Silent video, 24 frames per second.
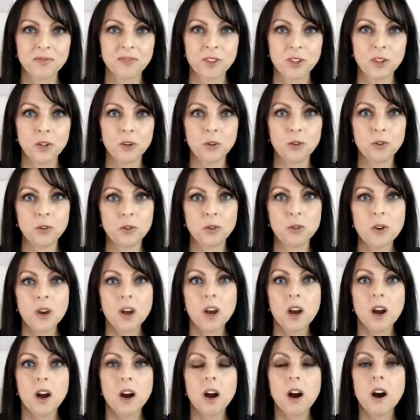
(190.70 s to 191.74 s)

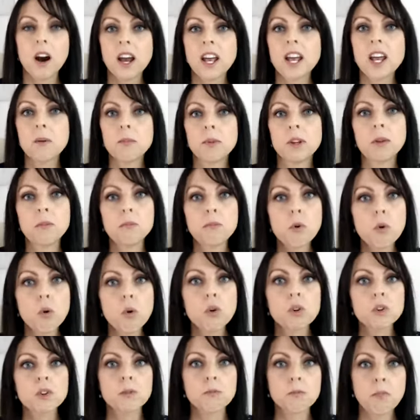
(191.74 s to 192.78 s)
I am an
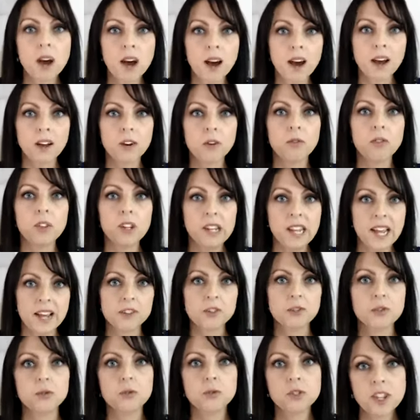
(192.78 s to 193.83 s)
important part of the
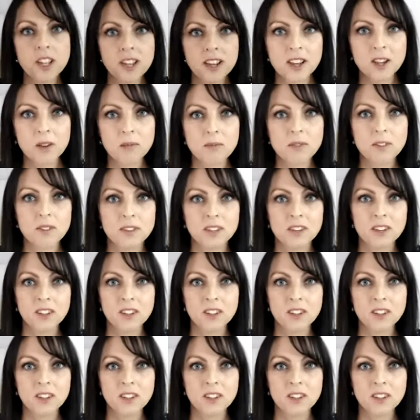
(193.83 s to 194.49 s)
national team.